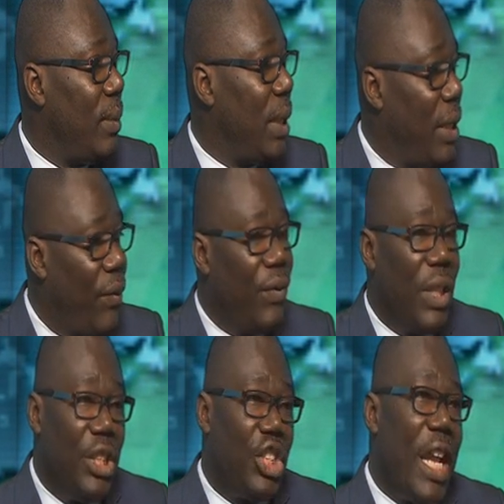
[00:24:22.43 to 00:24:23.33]
The, the
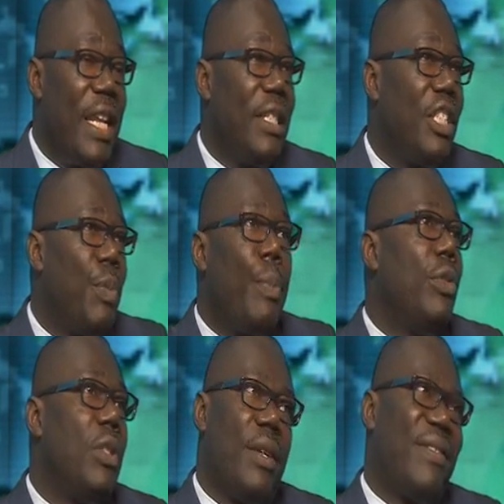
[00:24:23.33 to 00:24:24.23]
challenge is people
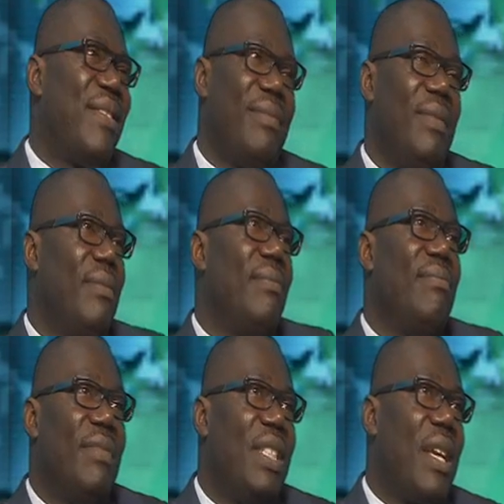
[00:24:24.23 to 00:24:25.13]
just
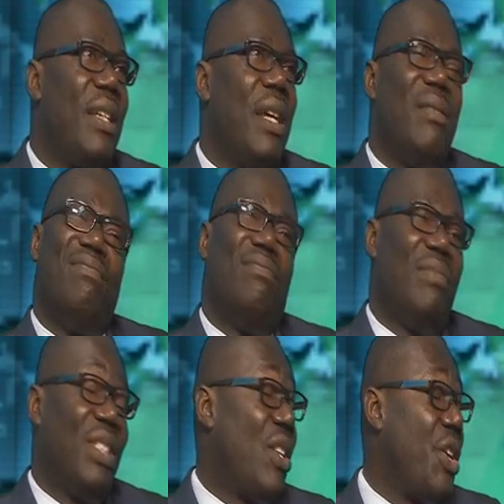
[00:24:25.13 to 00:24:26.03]
take it that, mm, it's
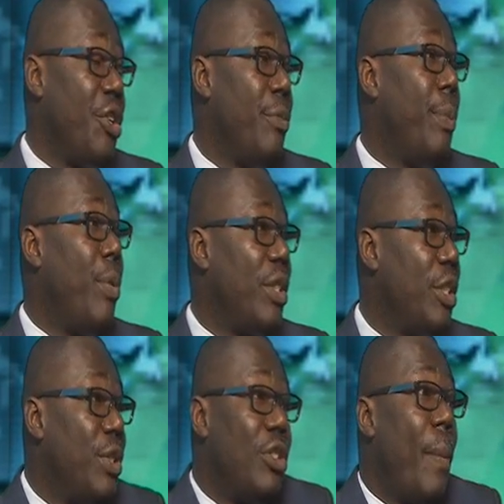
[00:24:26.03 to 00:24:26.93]
not going to be possible,
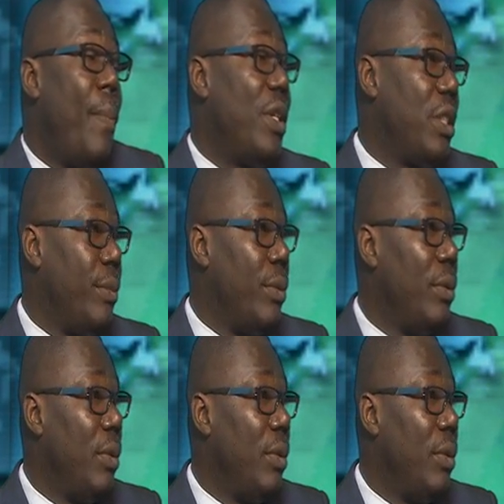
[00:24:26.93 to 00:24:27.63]
it's not possible.